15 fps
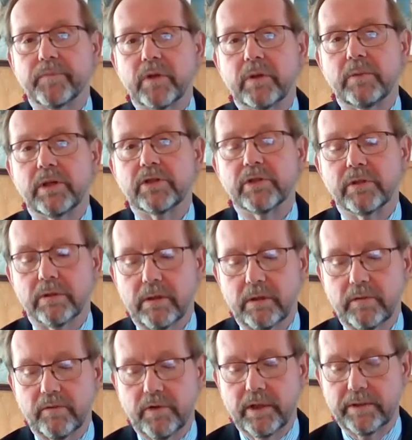commission
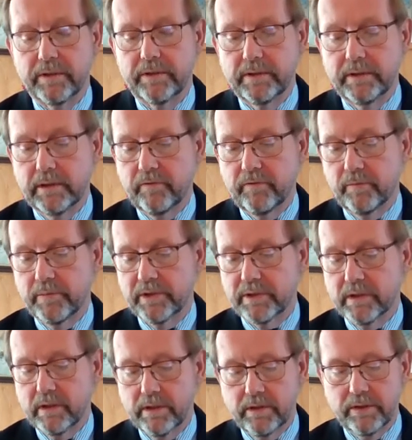confronted the
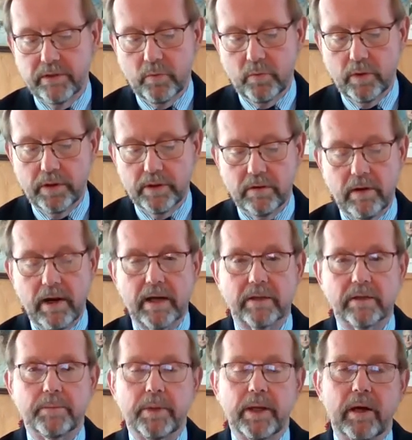infamous 100-to-1 crack
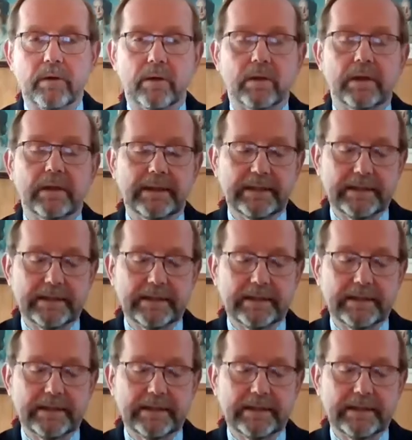to powder